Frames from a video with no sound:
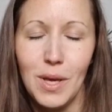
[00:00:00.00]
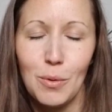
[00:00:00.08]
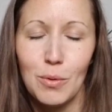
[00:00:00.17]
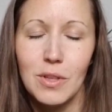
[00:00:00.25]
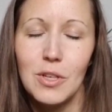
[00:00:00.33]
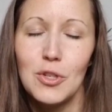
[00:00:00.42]
make
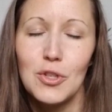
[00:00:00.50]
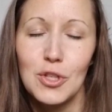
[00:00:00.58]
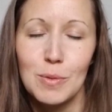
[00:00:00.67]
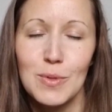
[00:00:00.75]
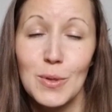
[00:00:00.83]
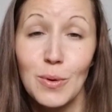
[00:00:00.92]

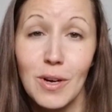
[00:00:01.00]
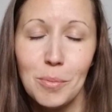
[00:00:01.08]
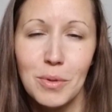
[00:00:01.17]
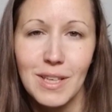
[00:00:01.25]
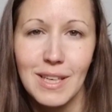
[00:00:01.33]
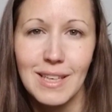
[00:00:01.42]
relationships so
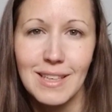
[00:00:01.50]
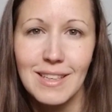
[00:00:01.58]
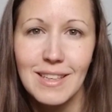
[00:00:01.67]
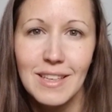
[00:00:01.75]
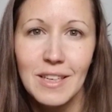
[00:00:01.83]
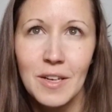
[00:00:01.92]
complicated.
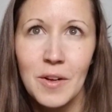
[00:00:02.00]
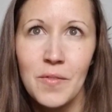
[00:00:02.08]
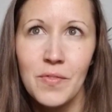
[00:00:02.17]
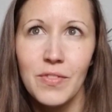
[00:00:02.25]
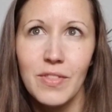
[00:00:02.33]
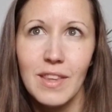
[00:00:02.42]

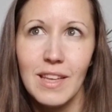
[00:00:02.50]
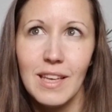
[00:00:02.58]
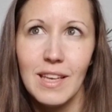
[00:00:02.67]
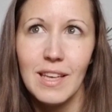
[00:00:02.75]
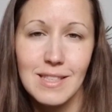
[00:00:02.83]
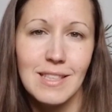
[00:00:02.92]

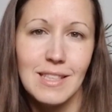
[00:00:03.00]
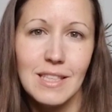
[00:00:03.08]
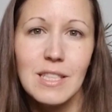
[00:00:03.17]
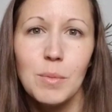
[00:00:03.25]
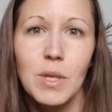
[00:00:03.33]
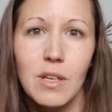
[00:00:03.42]
It doesn't need
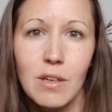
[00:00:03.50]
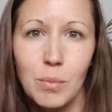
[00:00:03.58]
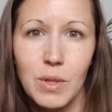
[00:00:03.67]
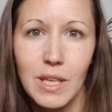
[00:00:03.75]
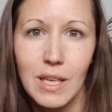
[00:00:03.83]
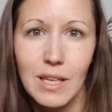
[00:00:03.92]
to be
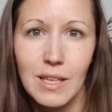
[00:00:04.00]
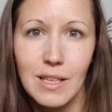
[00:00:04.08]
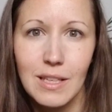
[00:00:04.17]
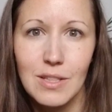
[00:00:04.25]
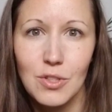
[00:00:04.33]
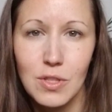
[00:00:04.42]
complicated.
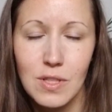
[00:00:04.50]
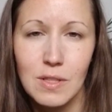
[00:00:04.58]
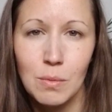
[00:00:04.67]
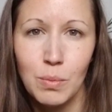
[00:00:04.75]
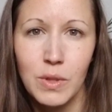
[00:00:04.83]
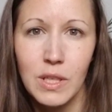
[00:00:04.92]
It's just
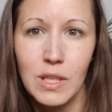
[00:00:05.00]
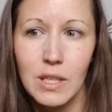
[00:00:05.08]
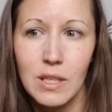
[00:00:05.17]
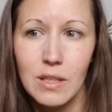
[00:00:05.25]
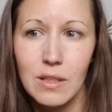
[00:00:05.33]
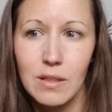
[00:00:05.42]
simply
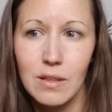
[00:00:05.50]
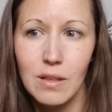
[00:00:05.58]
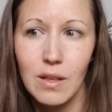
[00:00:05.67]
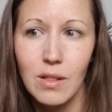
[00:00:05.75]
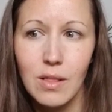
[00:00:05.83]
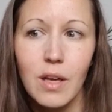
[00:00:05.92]

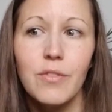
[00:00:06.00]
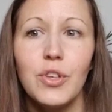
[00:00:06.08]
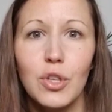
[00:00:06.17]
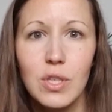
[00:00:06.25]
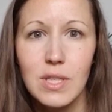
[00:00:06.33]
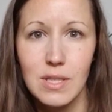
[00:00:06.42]
love
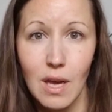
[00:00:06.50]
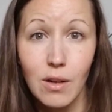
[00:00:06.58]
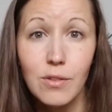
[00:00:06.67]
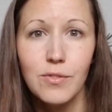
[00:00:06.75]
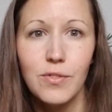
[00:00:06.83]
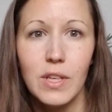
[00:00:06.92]

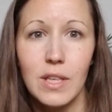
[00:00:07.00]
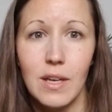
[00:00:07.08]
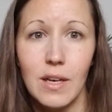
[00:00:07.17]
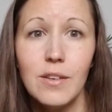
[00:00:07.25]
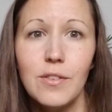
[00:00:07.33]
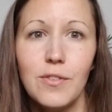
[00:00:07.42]
yourself
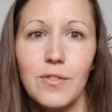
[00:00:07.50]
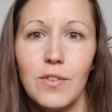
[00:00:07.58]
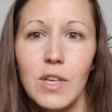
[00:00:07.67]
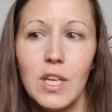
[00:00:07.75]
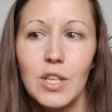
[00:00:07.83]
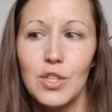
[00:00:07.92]
enough
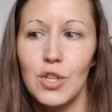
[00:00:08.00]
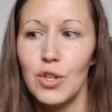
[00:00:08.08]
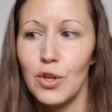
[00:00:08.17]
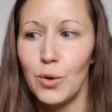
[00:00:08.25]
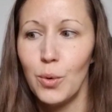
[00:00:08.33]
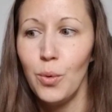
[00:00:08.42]
to
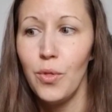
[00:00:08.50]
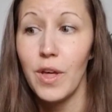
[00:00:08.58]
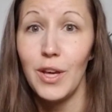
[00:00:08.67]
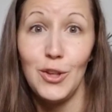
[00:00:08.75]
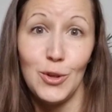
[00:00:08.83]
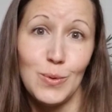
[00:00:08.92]
know
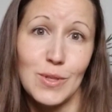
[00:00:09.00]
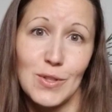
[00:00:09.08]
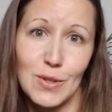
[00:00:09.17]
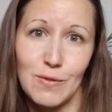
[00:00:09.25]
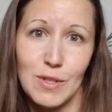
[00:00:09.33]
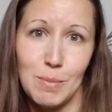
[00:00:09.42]
that you
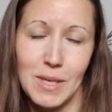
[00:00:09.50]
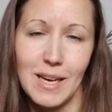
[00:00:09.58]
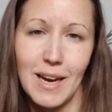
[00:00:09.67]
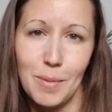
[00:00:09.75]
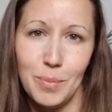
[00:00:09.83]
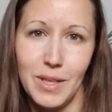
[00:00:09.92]
deserve to be
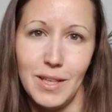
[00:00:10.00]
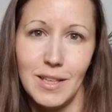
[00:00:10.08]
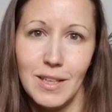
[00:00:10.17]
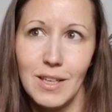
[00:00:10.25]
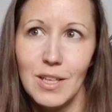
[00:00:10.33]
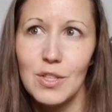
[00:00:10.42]
happy,
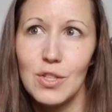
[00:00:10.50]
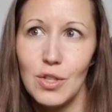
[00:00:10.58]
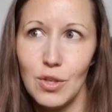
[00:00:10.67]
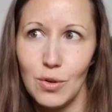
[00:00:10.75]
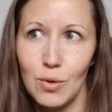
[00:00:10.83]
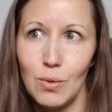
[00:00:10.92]
to
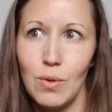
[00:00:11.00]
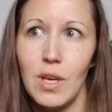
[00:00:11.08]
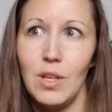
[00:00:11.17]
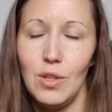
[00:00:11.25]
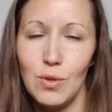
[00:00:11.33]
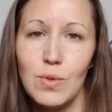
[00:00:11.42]
know
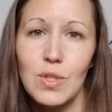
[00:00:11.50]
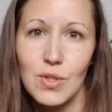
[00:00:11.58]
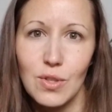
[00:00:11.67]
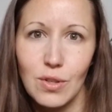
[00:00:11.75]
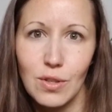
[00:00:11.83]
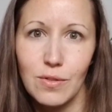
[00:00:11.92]
that you
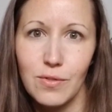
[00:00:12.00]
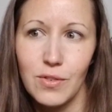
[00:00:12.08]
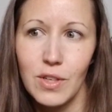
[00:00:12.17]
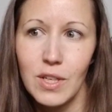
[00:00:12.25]
deserve